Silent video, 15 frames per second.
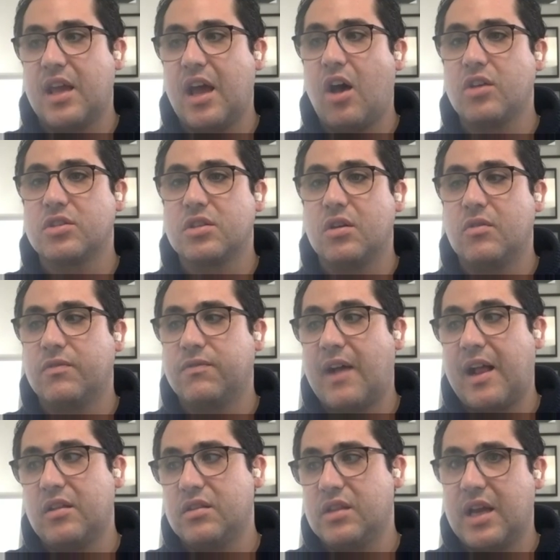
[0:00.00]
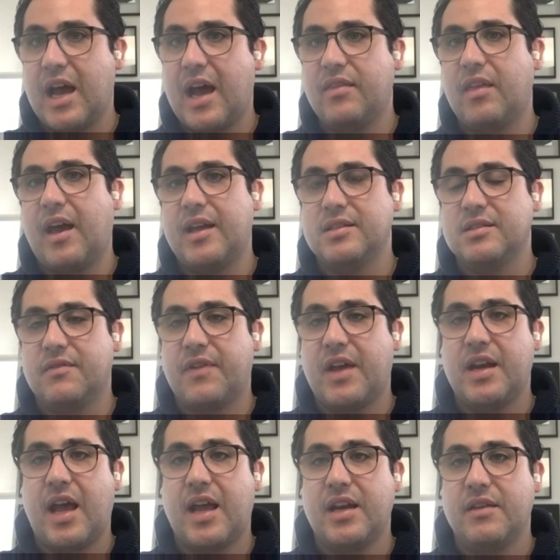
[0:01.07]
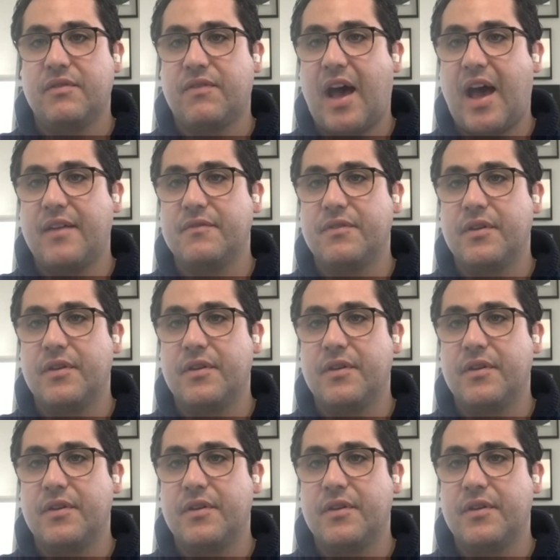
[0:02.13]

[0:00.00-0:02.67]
also follow the guidelines of N95.